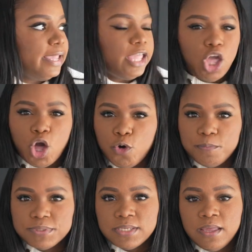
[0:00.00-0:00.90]
It
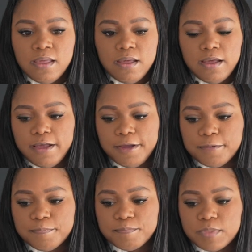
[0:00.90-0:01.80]
helps
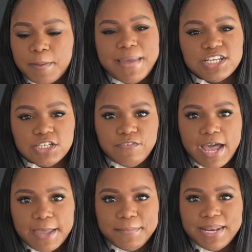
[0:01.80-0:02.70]
match the
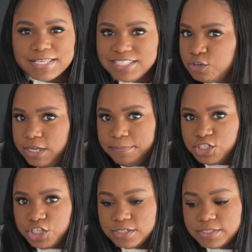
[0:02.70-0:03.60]
vibe, and I can still keep the
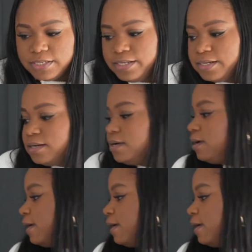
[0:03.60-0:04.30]
chairs in here.